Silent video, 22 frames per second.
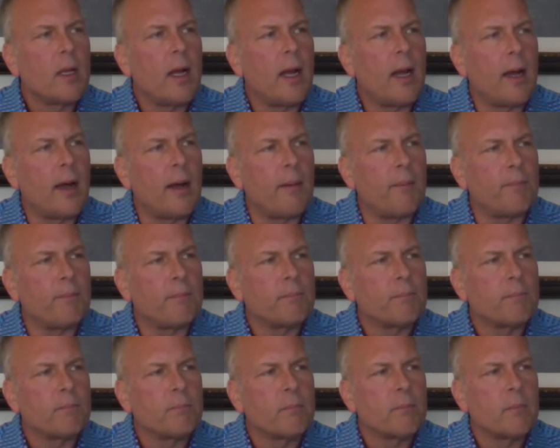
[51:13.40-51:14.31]

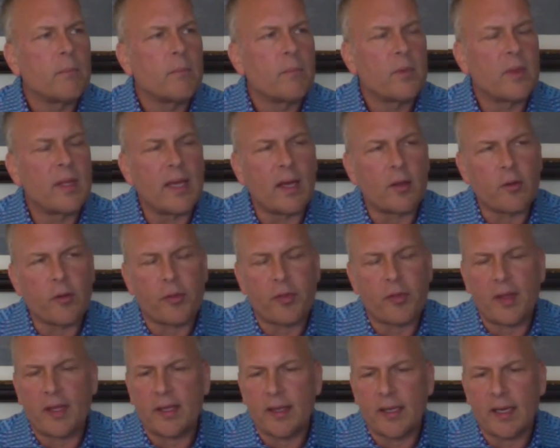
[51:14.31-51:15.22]
Um, the other
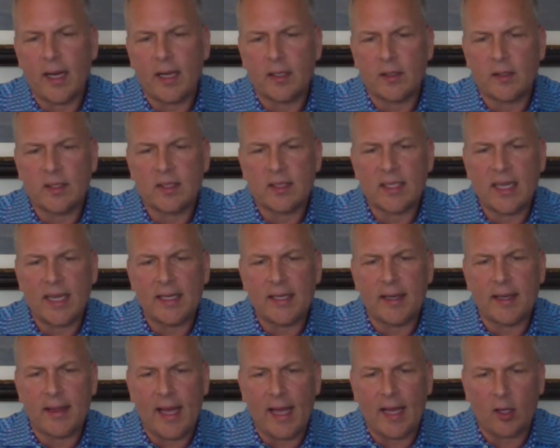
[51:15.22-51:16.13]
thing that I'd say
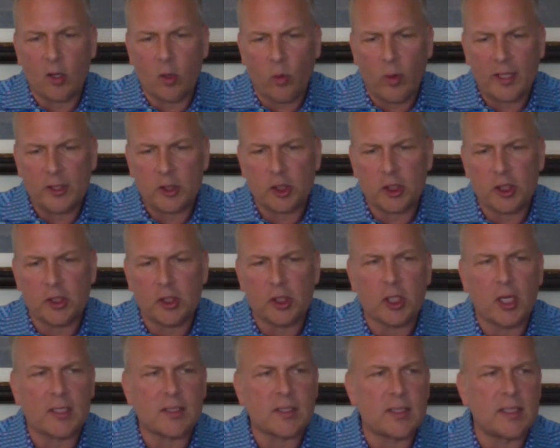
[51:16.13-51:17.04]
to that question,
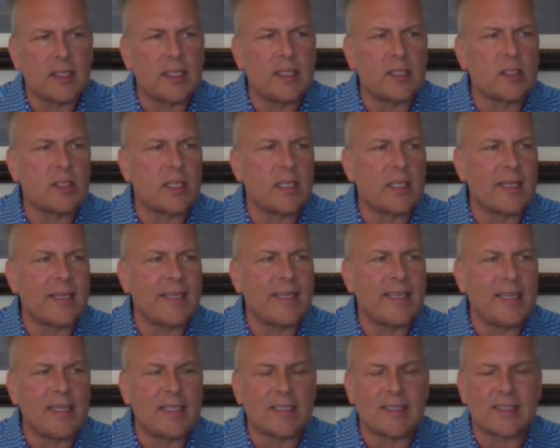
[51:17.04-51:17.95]
Justin, is that you
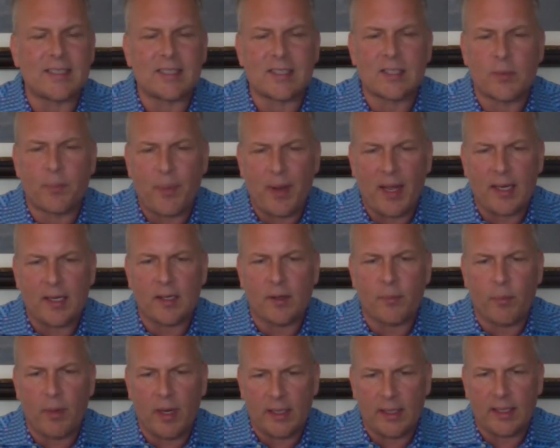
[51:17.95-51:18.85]
need to
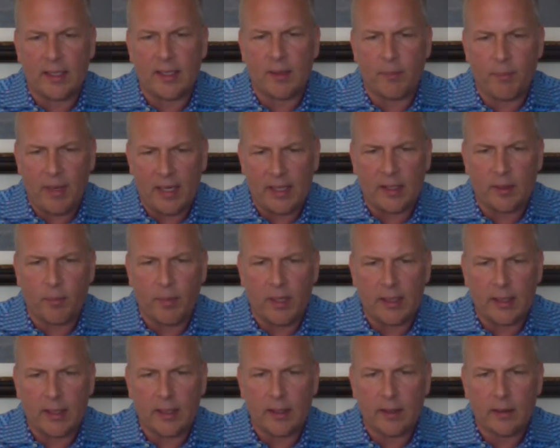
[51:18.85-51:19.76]
spend money to make
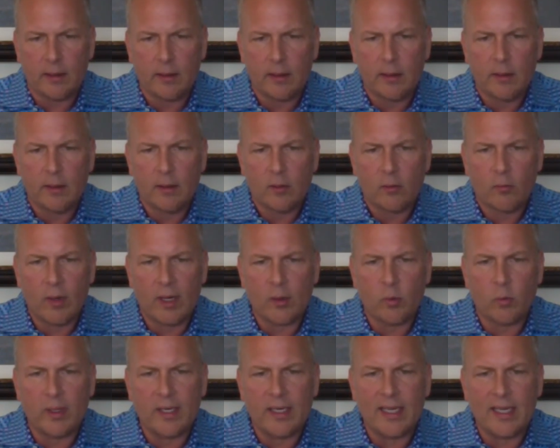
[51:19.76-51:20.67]
money,
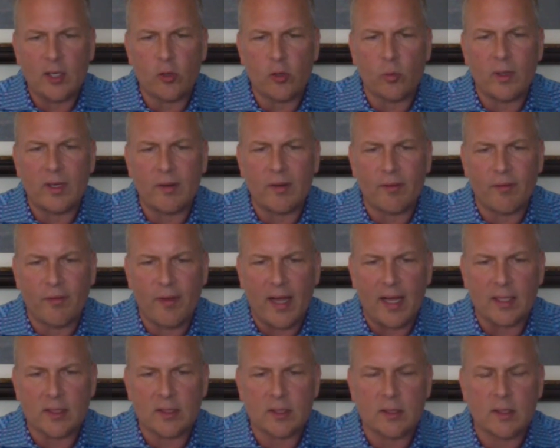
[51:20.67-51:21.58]
right? We need to
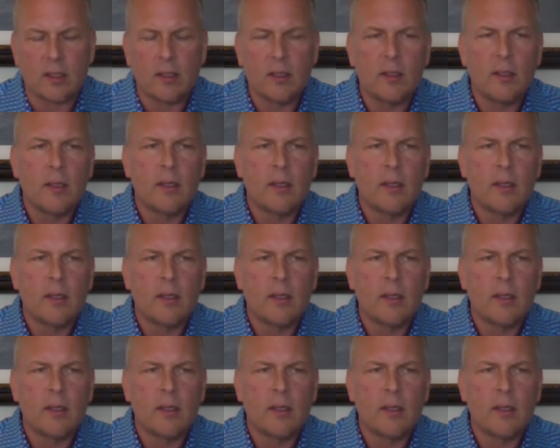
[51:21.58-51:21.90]
invest.